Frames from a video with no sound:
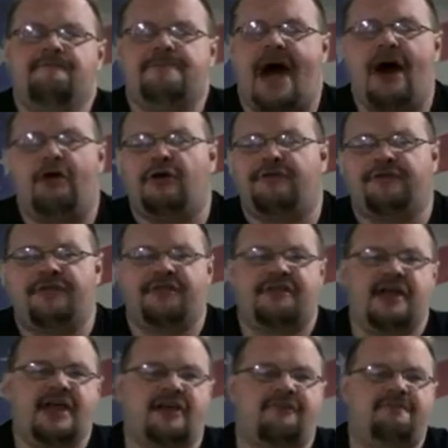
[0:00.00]
power for the
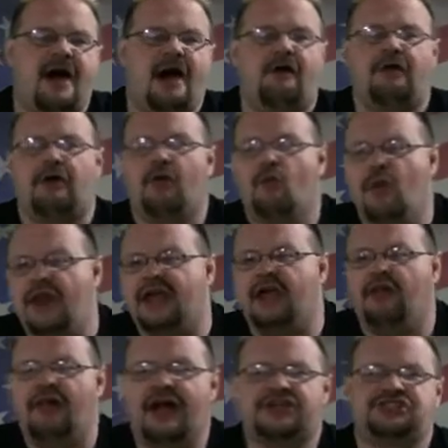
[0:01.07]
sake of power or
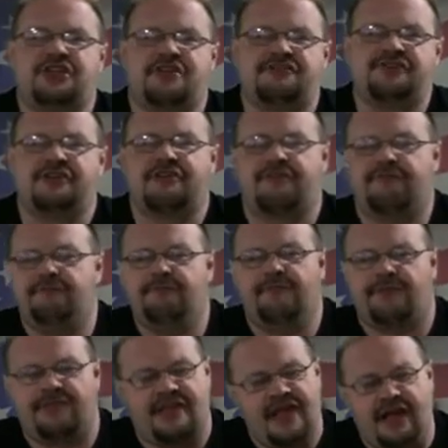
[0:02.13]
winning elections just for
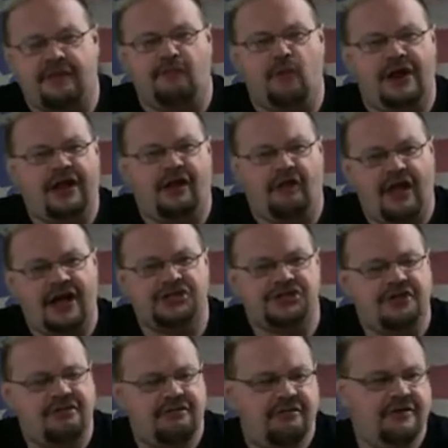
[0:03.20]
the sake of winning
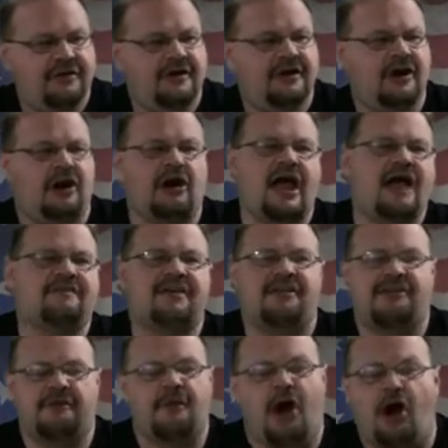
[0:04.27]
elections or having
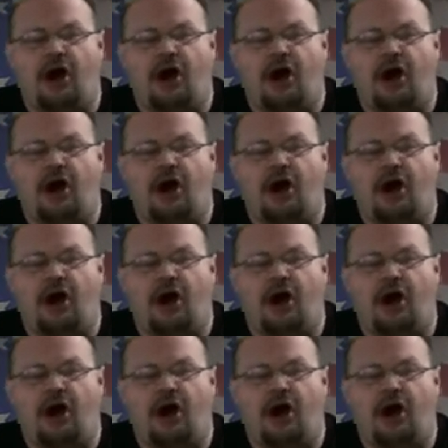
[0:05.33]
some